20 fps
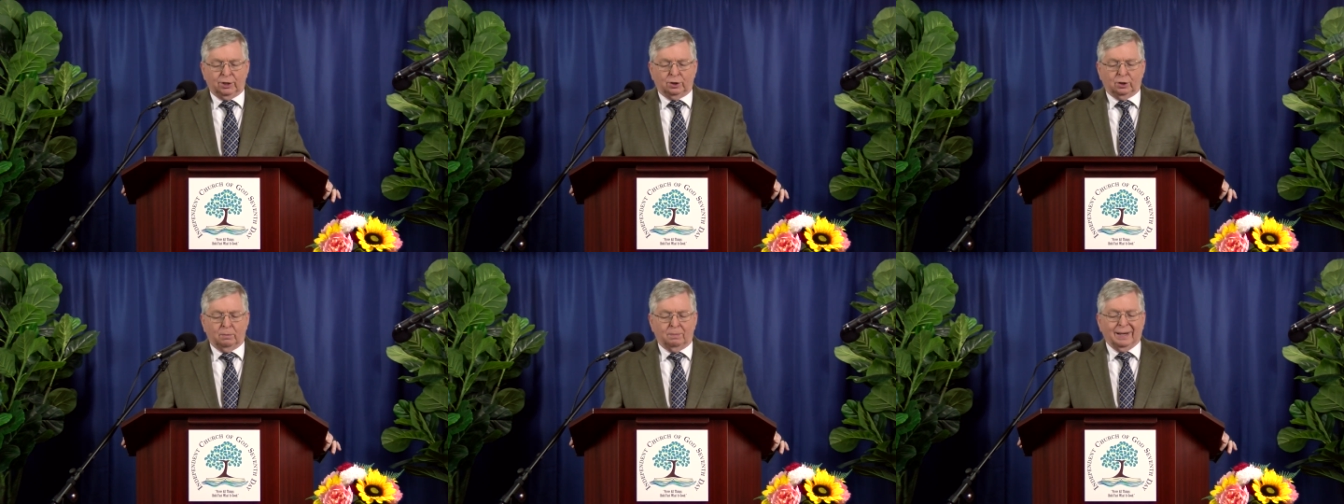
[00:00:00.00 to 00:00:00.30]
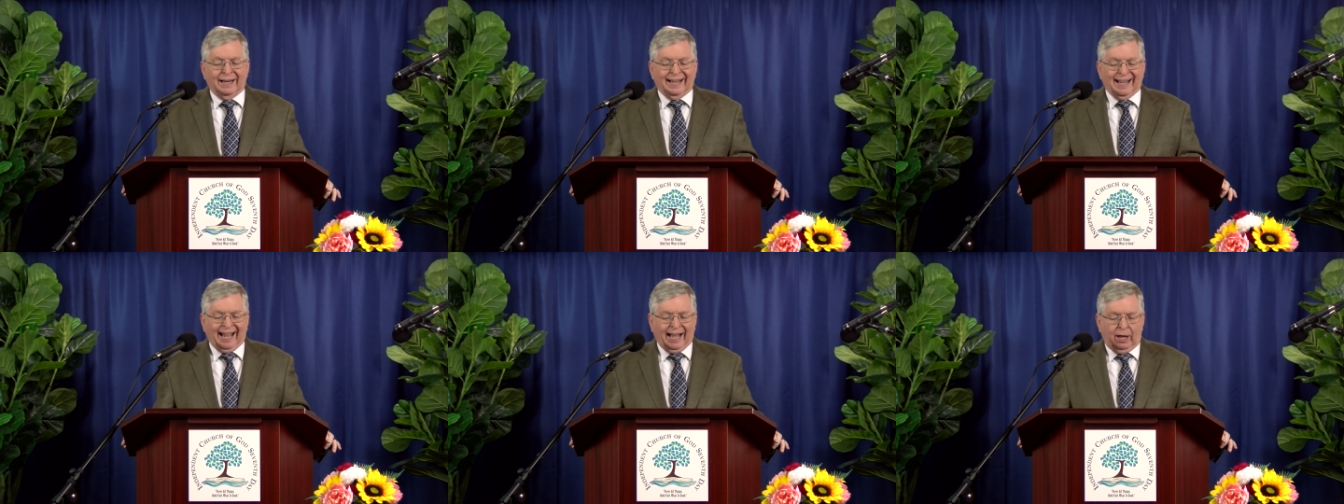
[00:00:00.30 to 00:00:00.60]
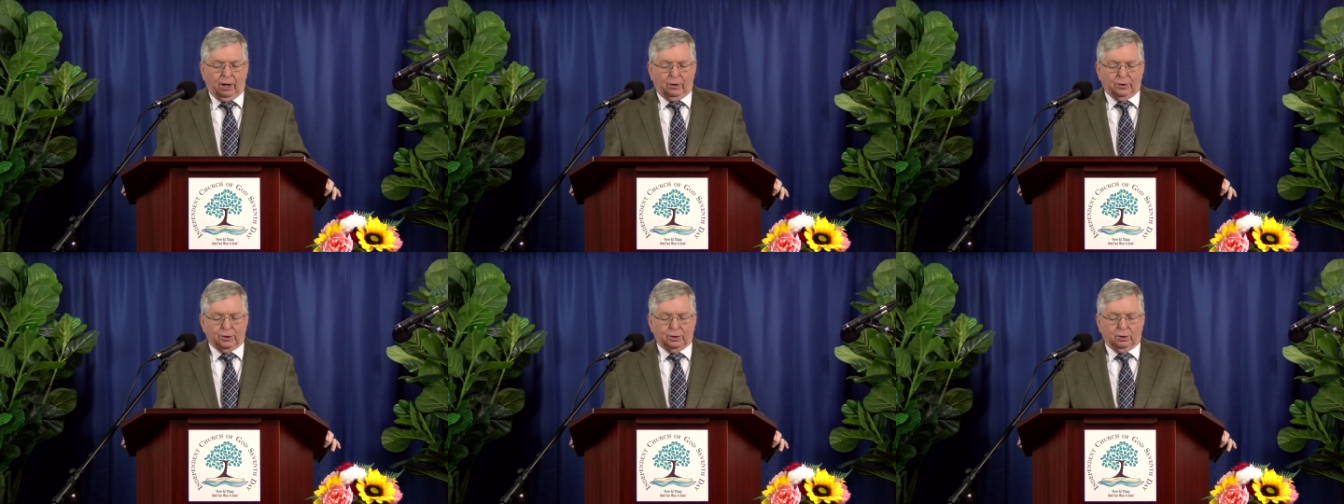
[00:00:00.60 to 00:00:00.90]
should
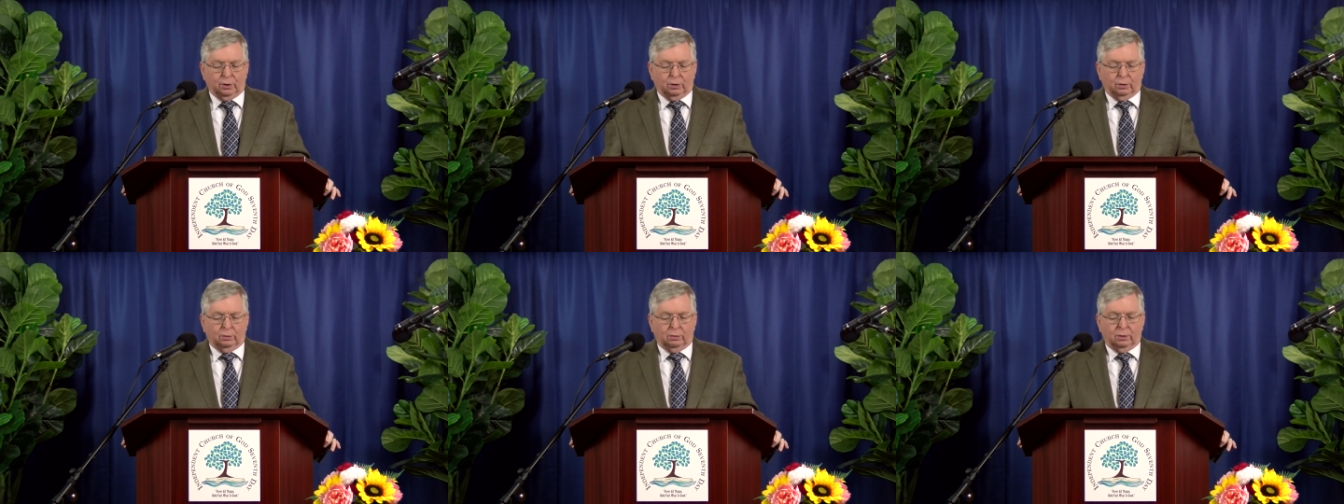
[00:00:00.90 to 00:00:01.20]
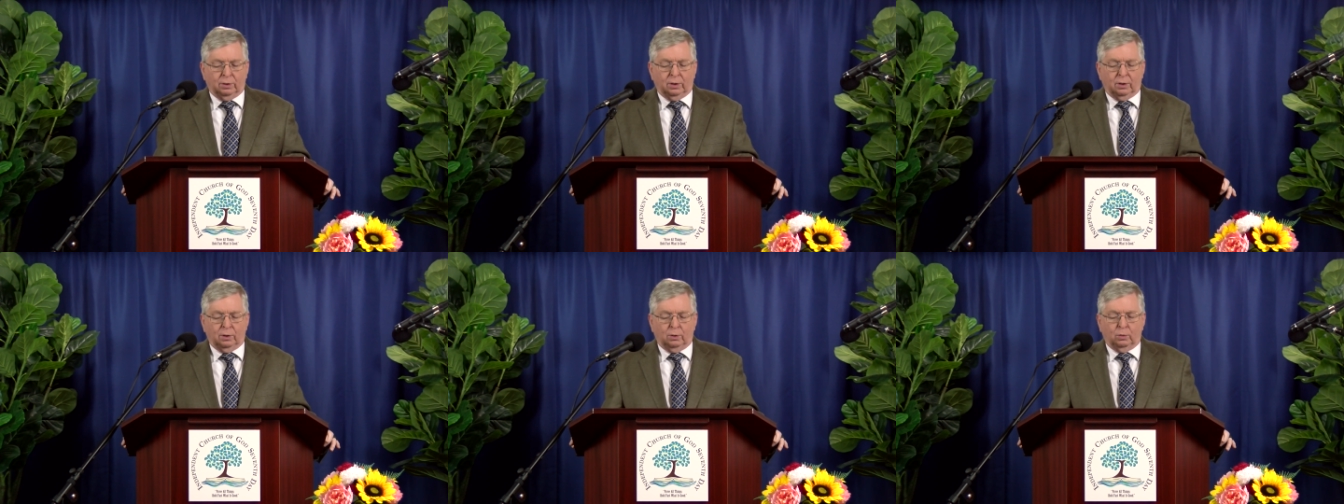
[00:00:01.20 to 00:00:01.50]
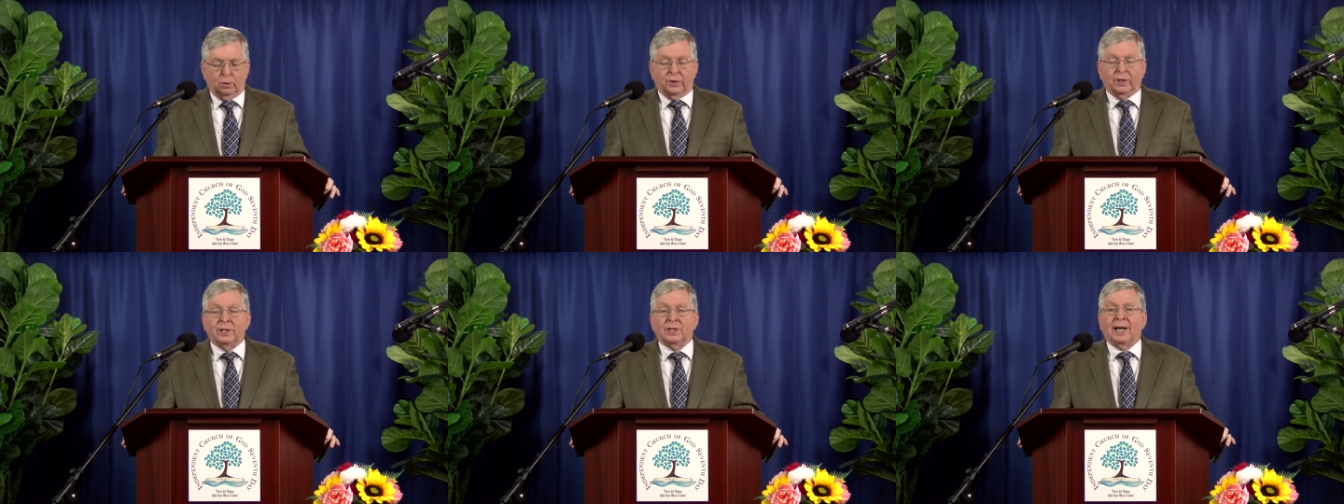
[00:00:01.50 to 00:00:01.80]
beguile you
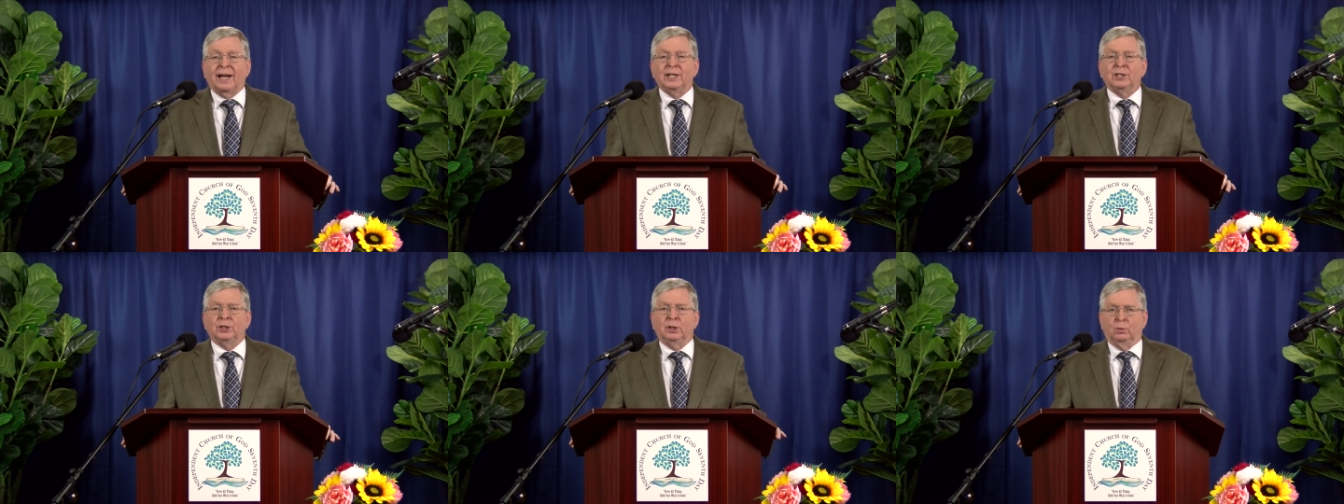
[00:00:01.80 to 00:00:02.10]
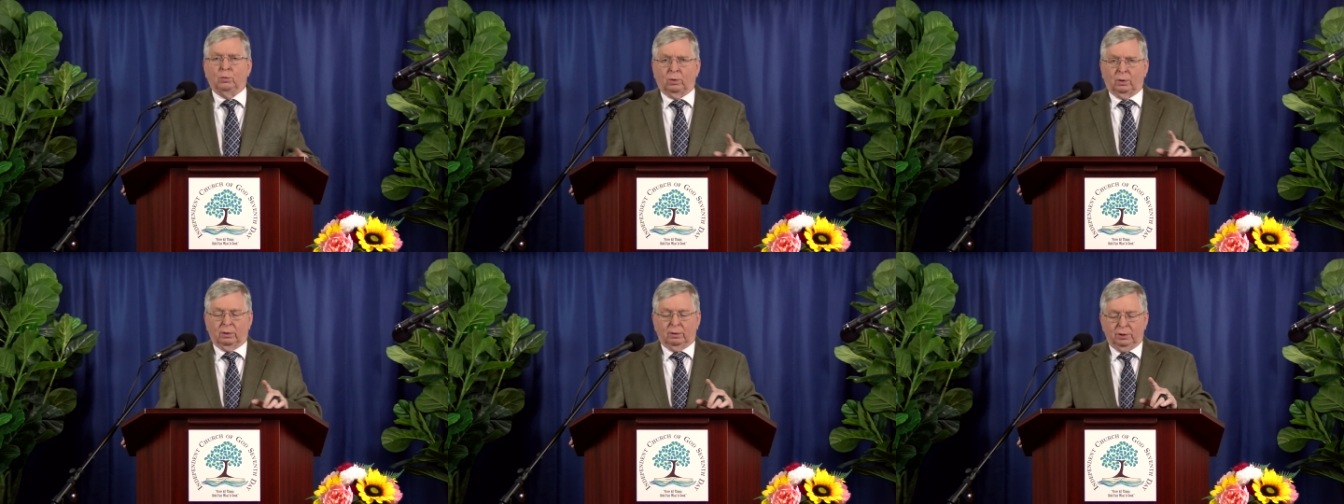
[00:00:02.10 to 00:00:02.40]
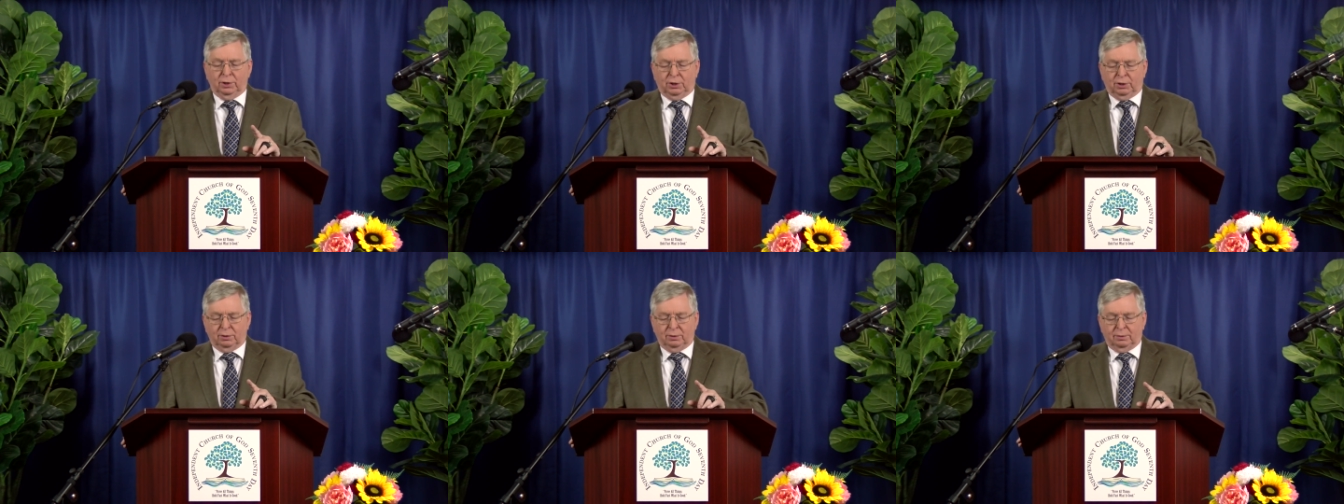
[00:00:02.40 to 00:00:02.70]
with enticing
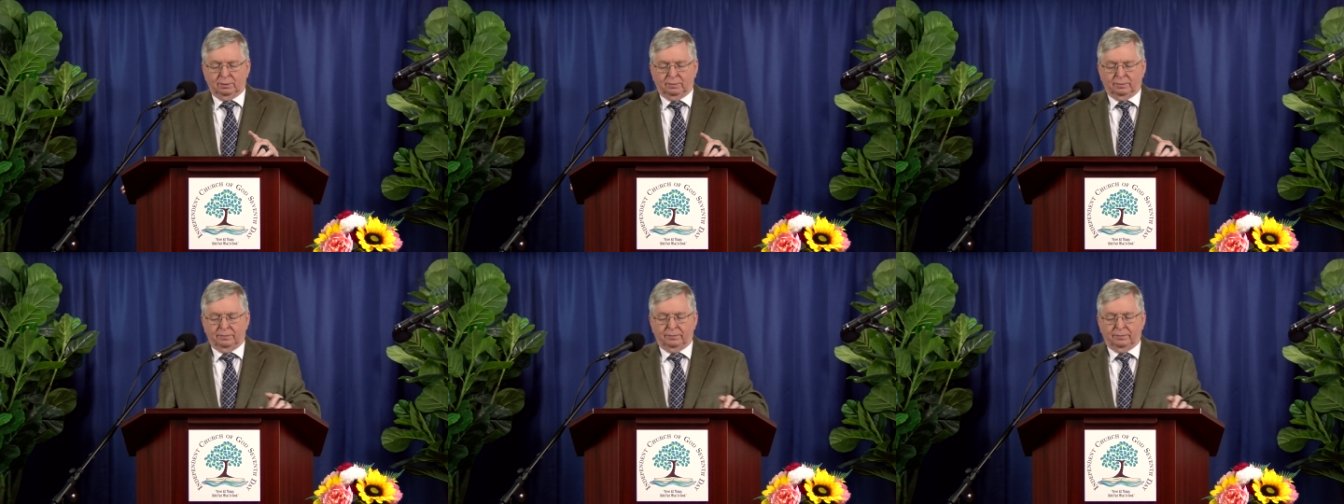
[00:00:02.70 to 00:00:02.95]
words.